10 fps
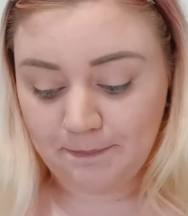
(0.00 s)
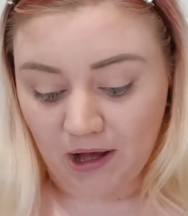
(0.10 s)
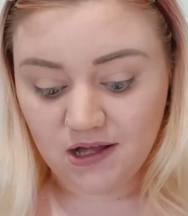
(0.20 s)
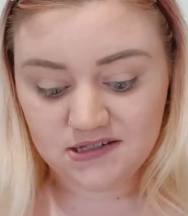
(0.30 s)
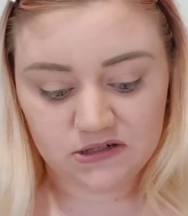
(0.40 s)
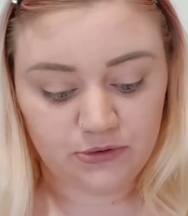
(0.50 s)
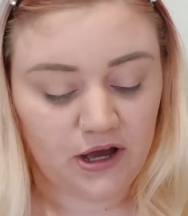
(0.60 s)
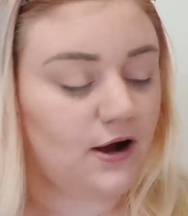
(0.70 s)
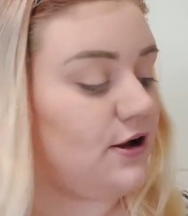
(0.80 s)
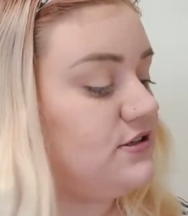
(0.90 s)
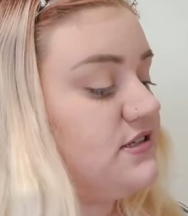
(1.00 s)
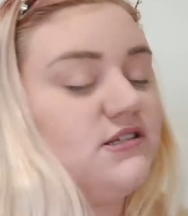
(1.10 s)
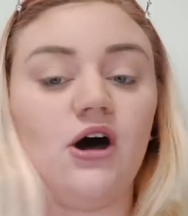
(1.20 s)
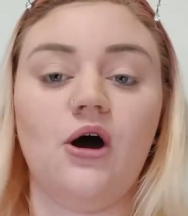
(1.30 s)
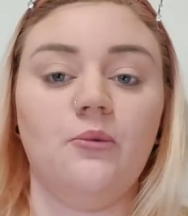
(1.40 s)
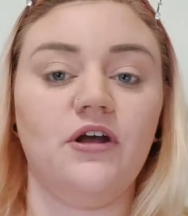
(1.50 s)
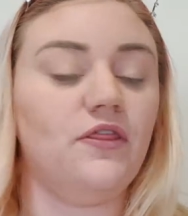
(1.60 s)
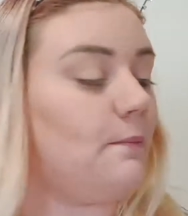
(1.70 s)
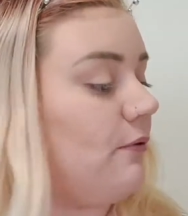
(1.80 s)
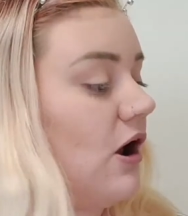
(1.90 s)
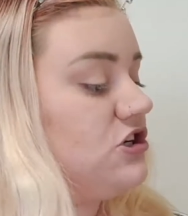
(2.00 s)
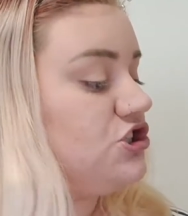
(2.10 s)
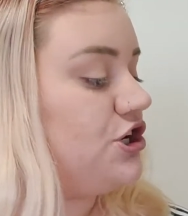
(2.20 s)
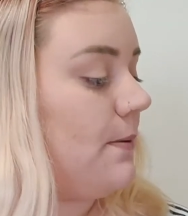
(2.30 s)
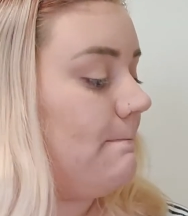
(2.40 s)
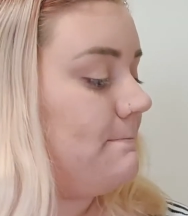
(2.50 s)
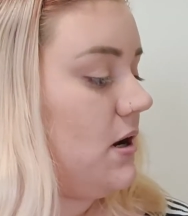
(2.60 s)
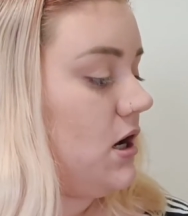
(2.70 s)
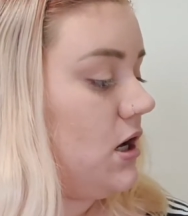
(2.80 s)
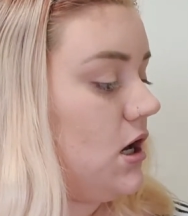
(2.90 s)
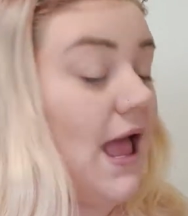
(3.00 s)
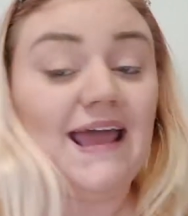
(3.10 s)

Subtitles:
But we are going to start with brush number